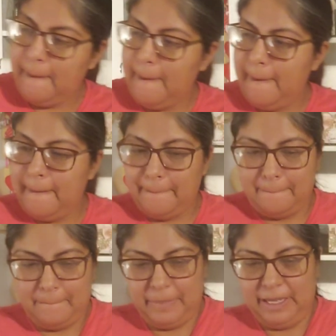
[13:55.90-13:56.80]

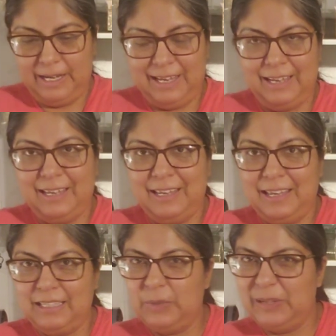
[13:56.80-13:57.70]
But
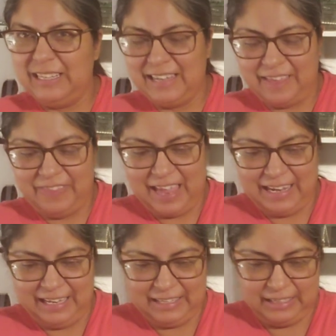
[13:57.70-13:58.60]
it's really not
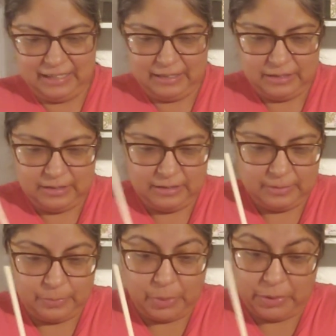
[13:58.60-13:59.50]
that easy
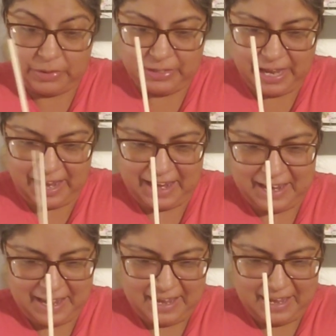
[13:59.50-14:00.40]
per se.
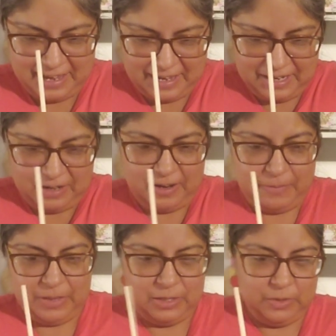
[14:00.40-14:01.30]
You know,
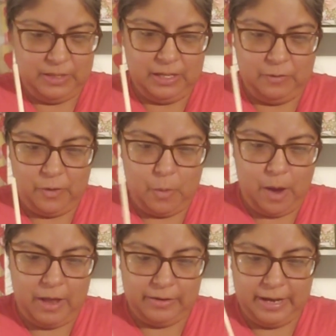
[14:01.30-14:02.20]
I've been doing this for a
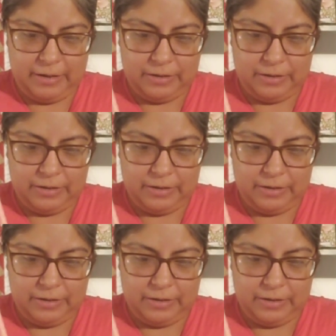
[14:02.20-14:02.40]
while now,